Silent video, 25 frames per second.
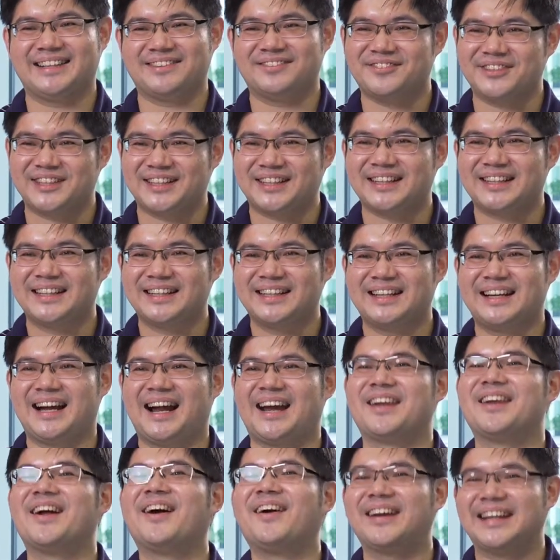if we are
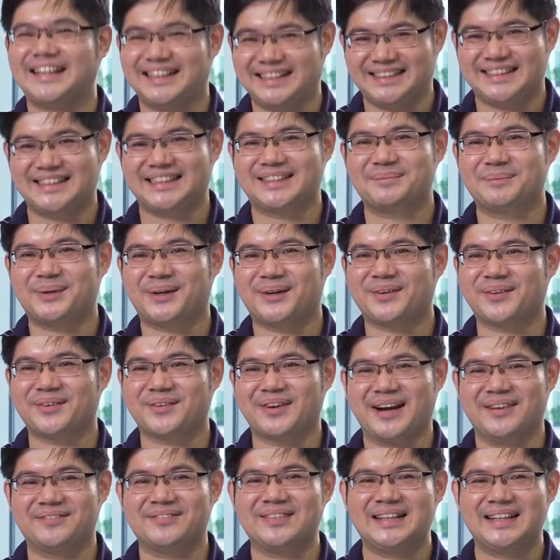not in this
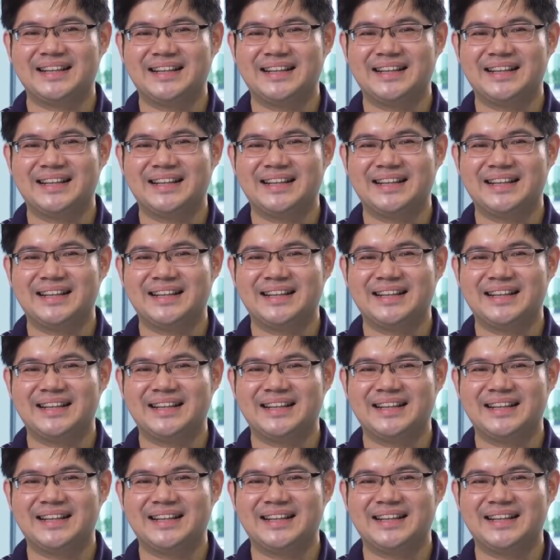program.